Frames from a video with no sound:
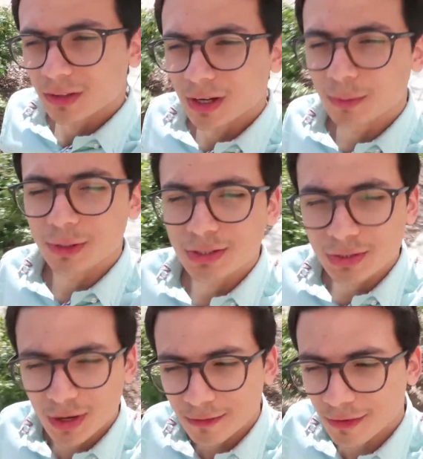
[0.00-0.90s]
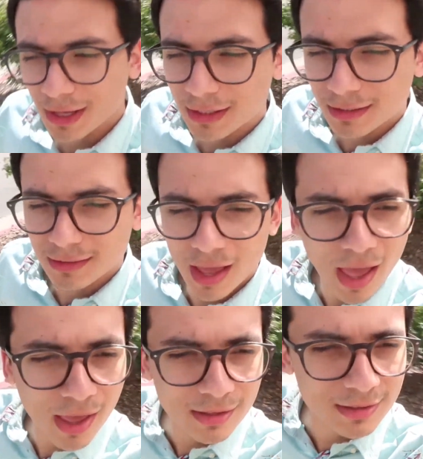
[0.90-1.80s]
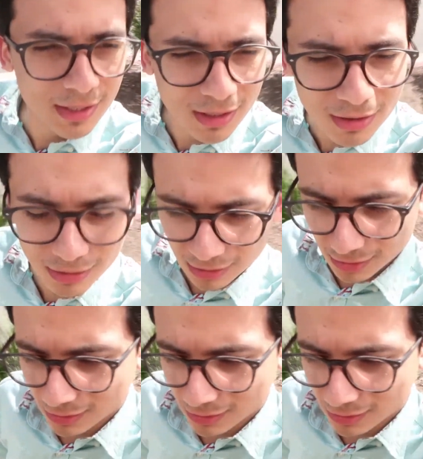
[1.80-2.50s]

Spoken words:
Alright, well, let's try and find this guy still.